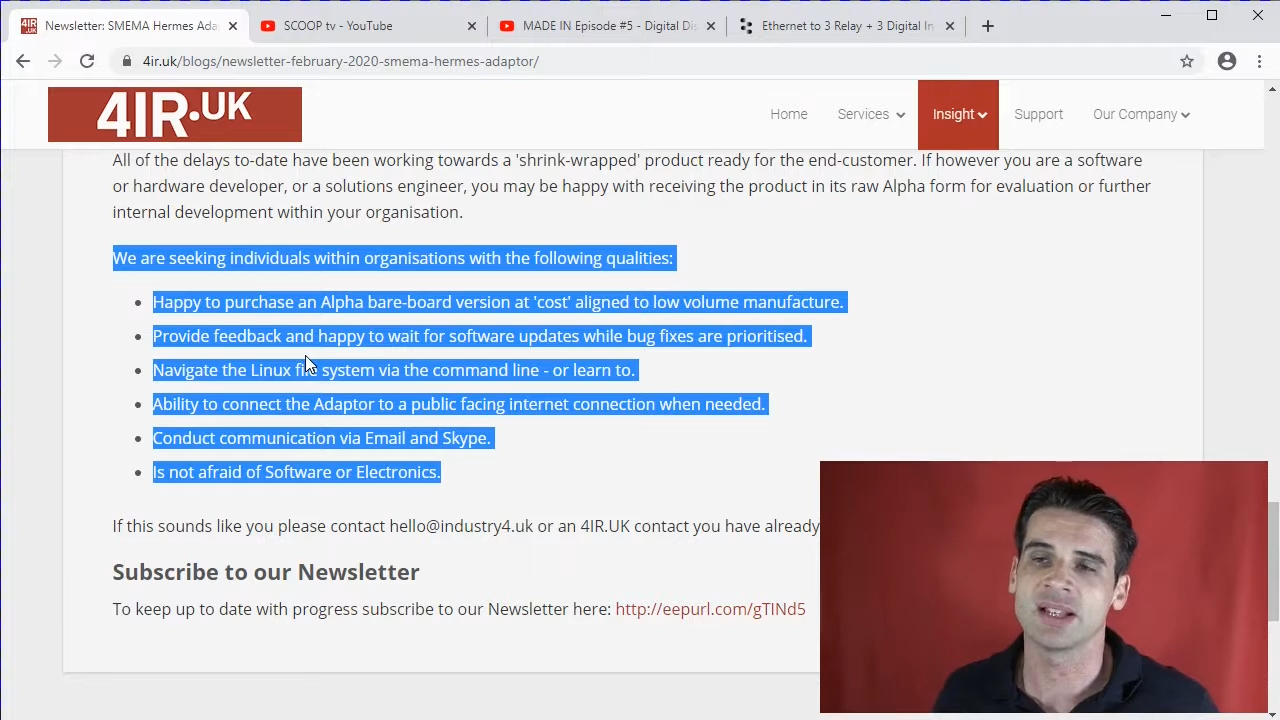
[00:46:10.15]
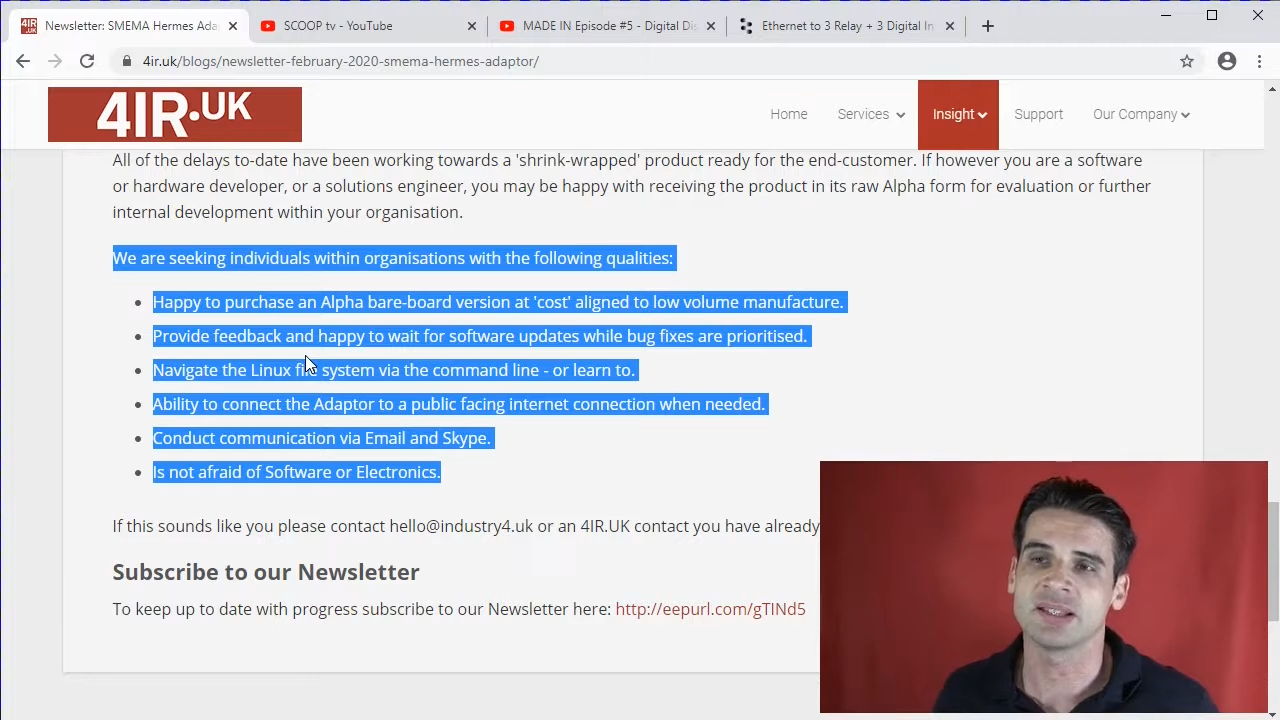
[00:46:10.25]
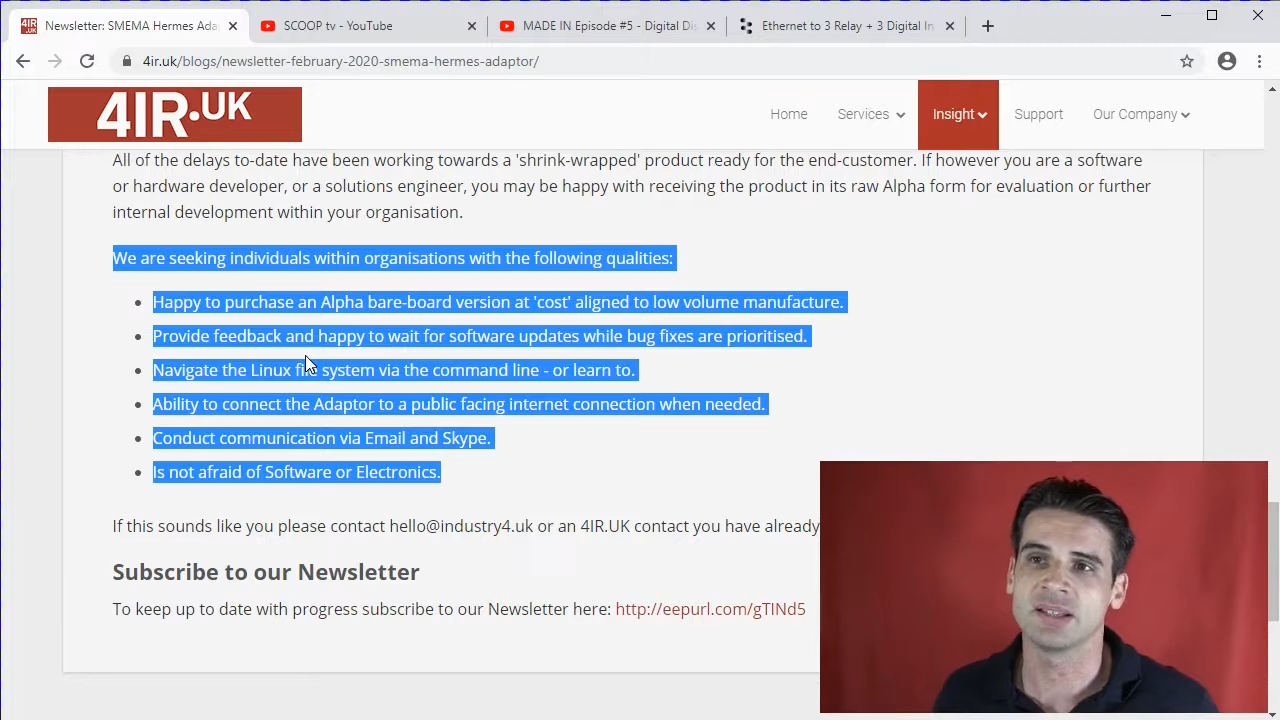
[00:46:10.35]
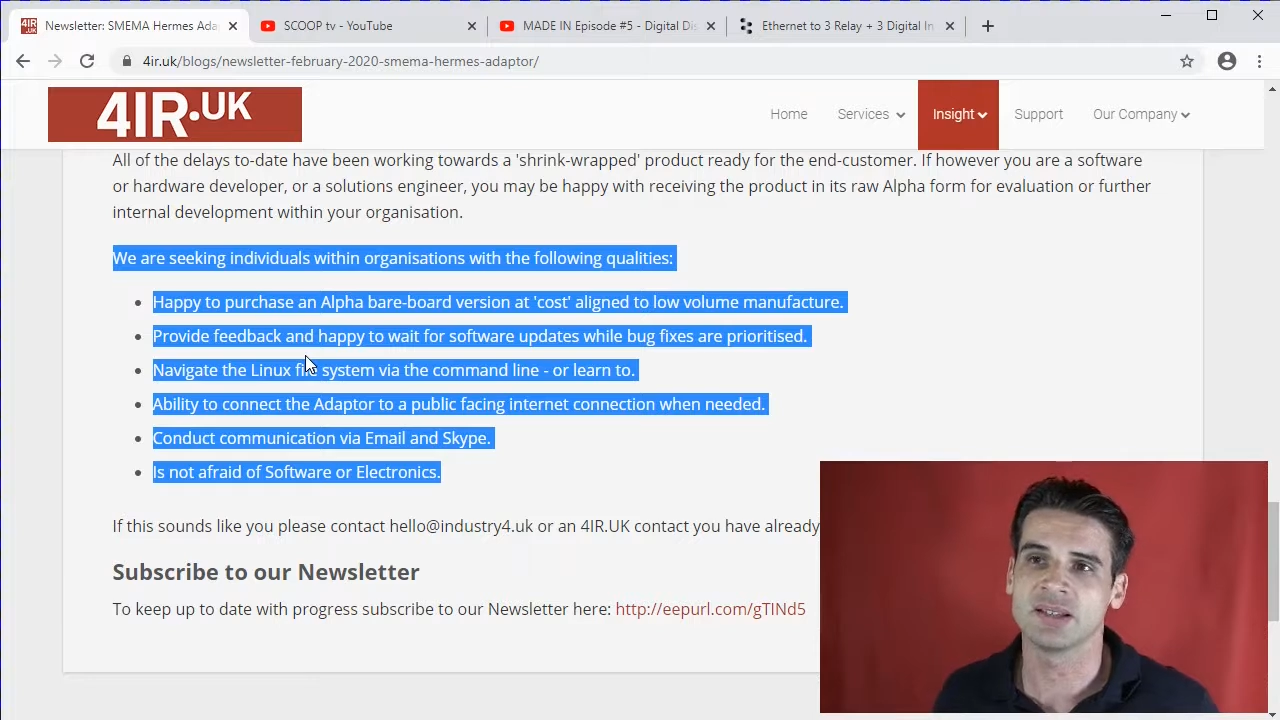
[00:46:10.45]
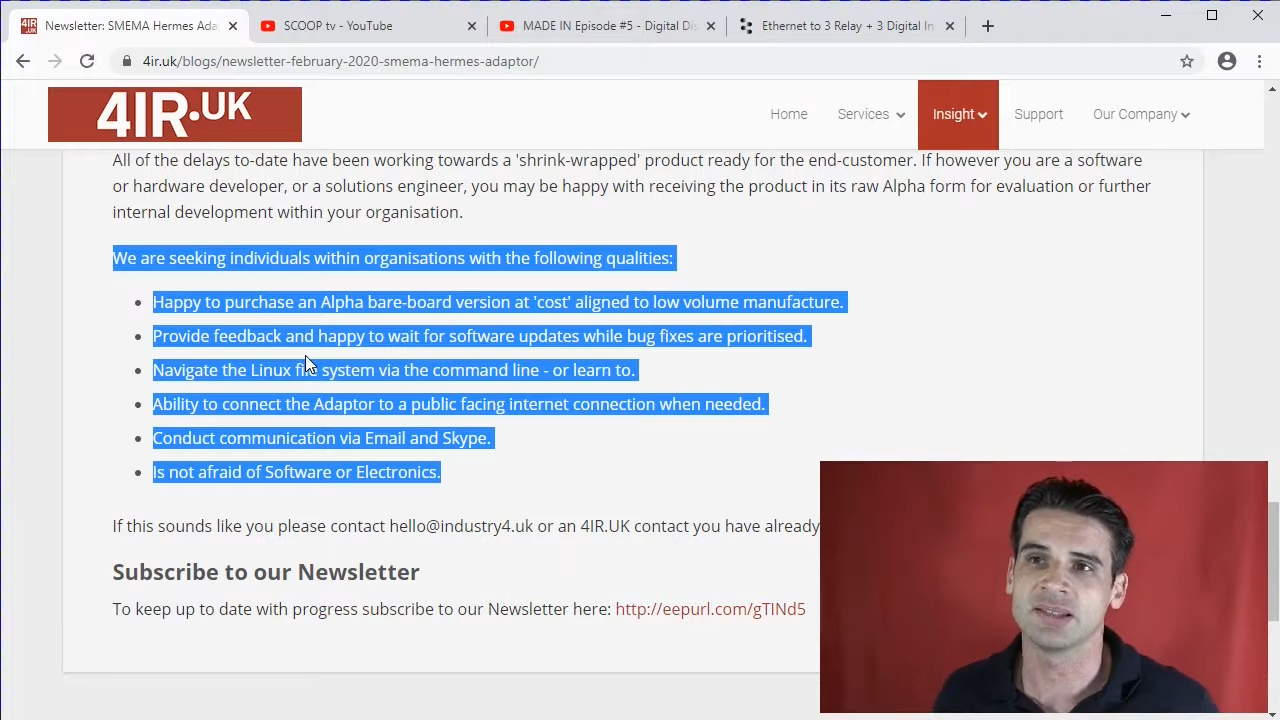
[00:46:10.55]

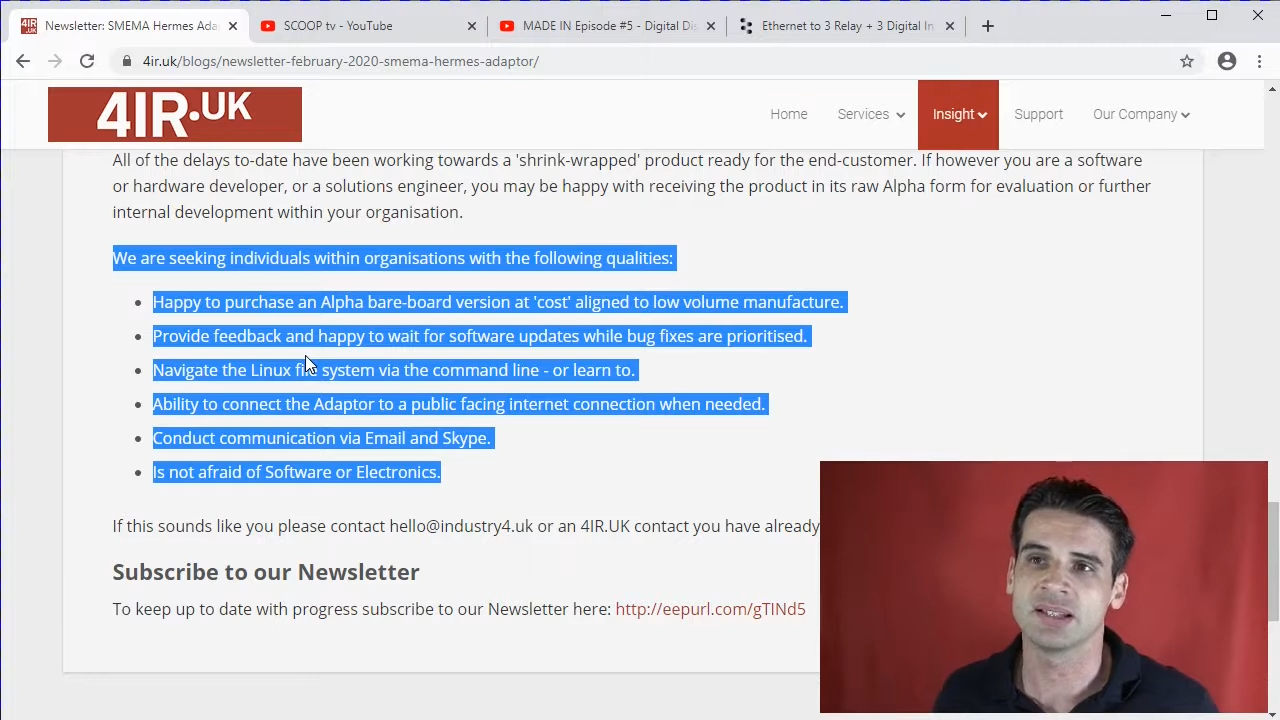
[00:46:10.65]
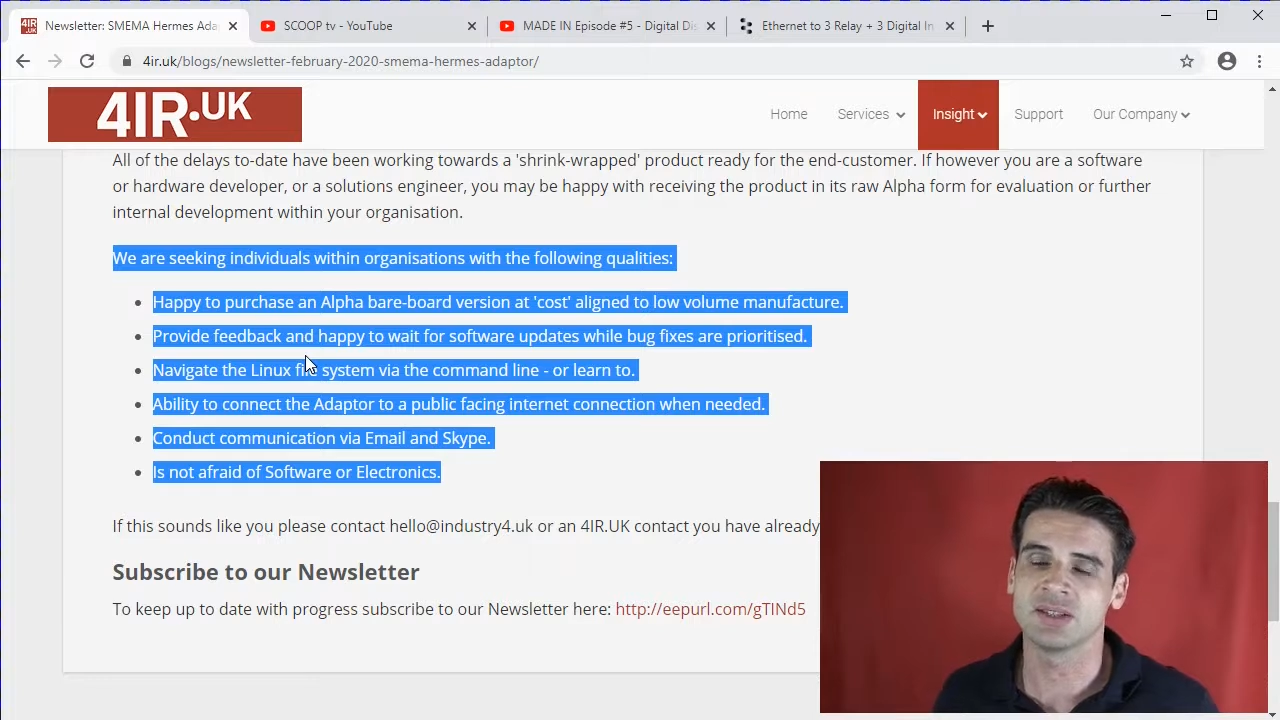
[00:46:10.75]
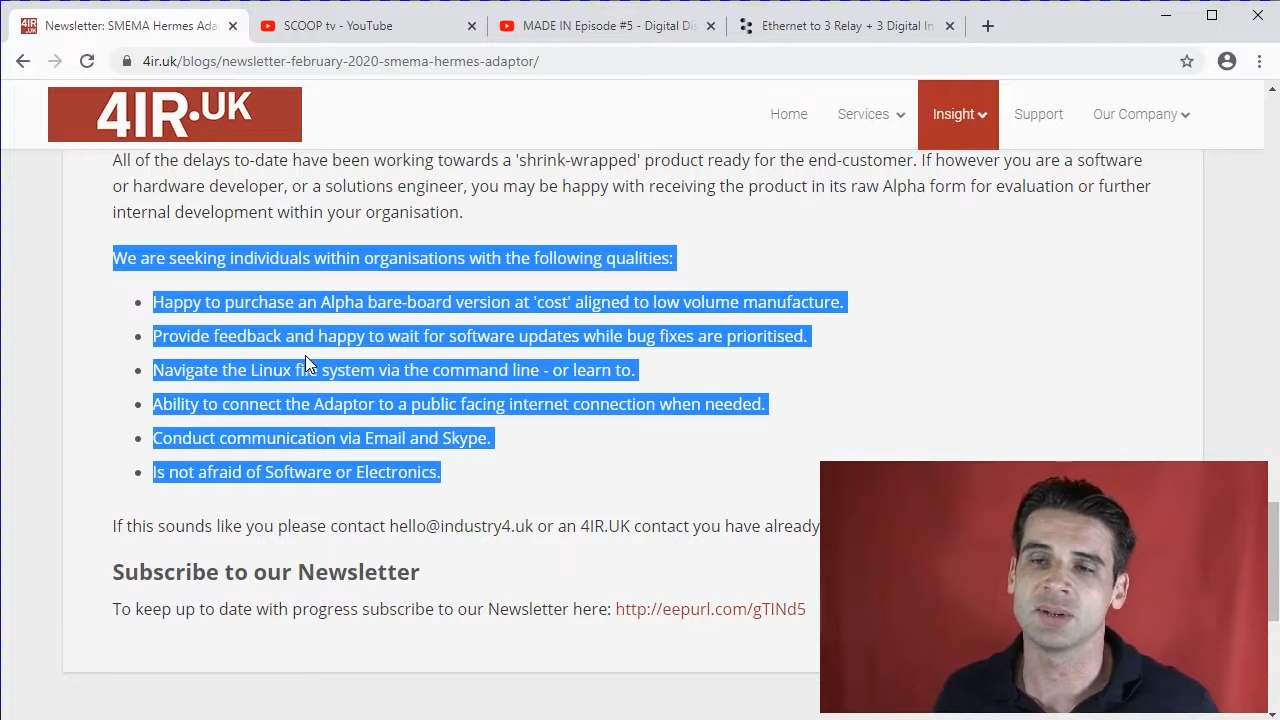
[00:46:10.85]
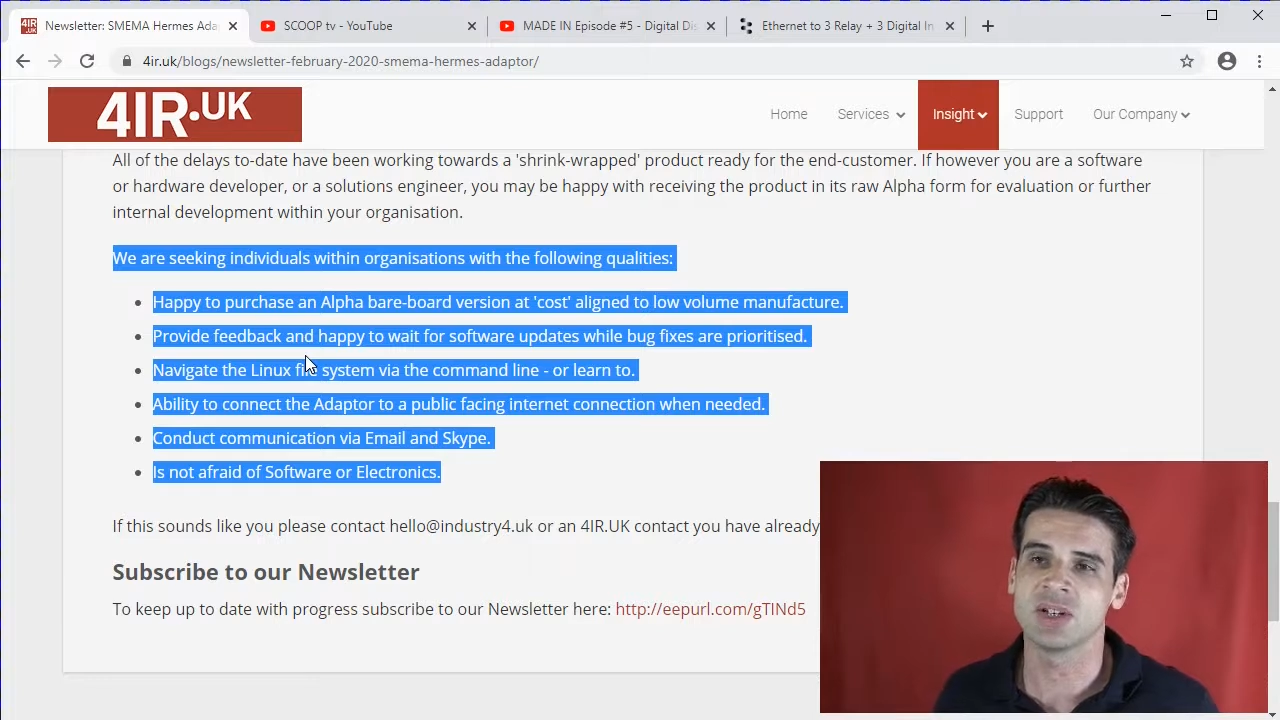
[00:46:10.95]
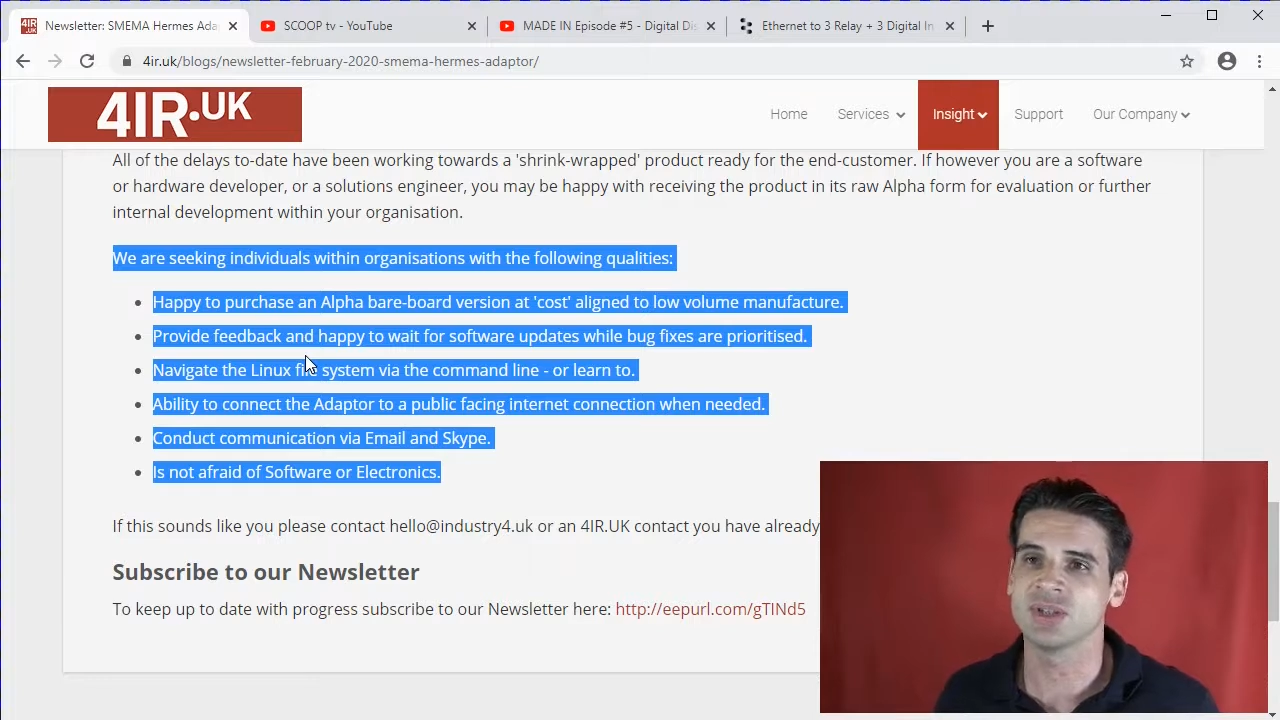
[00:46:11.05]

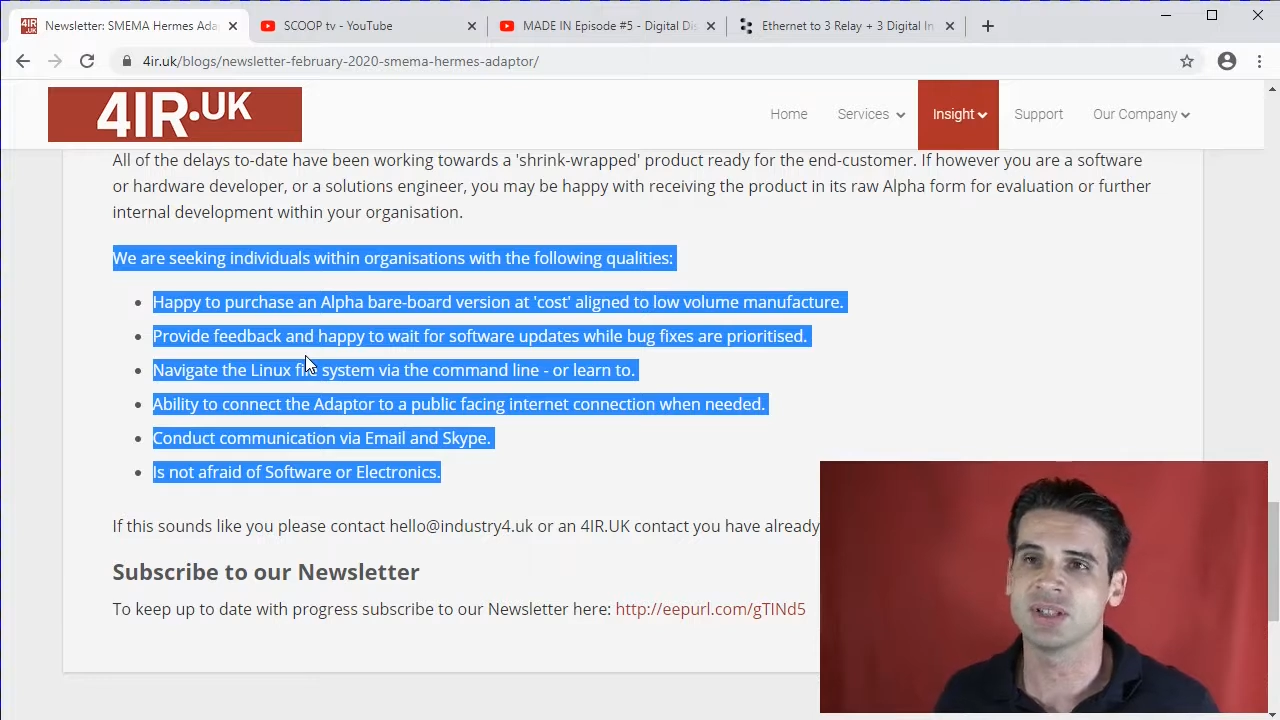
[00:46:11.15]
situation